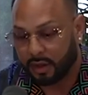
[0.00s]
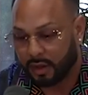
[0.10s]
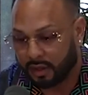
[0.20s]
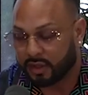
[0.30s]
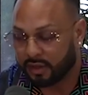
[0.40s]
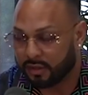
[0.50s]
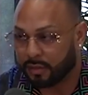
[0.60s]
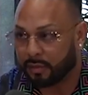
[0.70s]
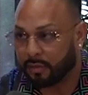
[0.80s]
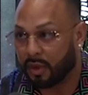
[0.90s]
I'll tell you
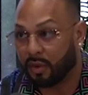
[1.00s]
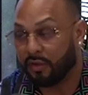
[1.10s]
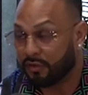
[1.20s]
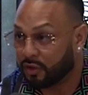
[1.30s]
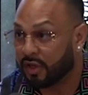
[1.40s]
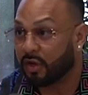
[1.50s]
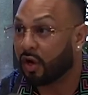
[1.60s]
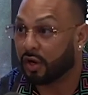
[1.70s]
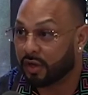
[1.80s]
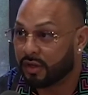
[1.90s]
something. My wife trains
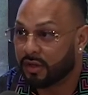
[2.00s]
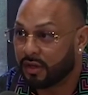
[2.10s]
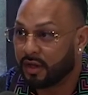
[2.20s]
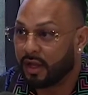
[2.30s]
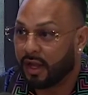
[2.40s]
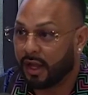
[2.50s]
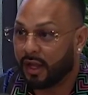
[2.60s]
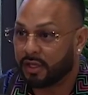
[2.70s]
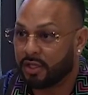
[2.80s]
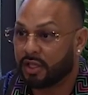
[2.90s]
hard
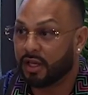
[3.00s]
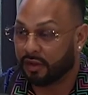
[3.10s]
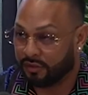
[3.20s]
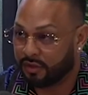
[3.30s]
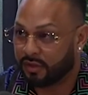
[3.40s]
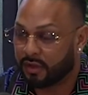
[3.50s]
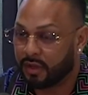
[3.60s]
and she lifts